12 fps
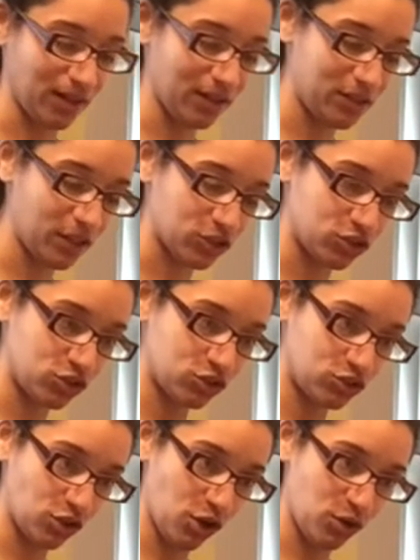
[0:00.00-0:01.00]
And then it's
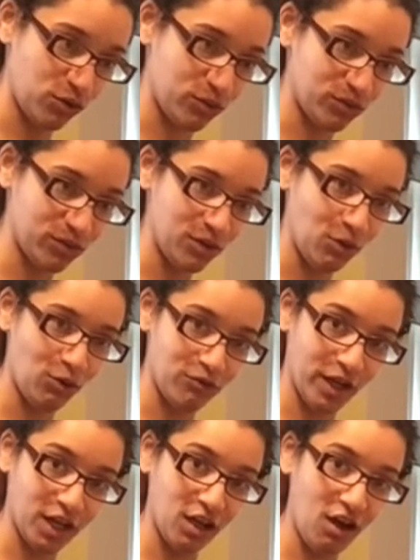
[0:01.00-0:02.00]
stone or
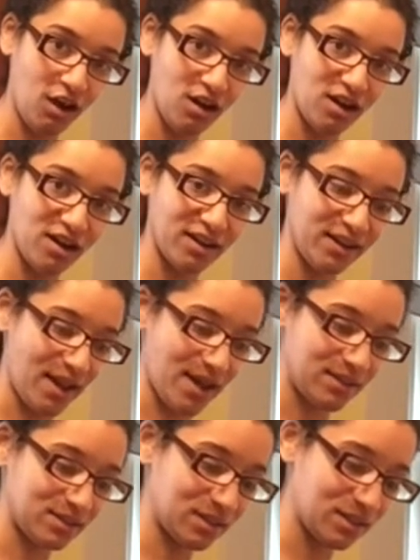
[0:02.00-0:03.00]
very hard
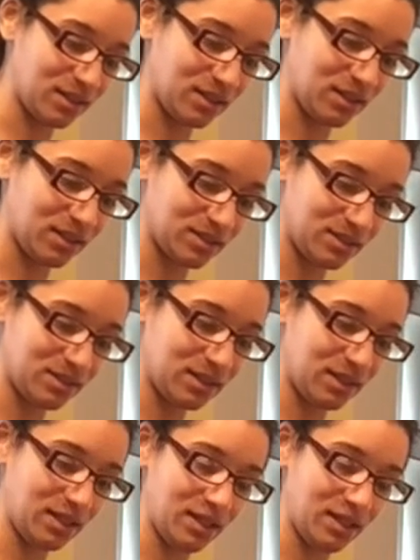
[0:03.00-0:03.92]
as the seed,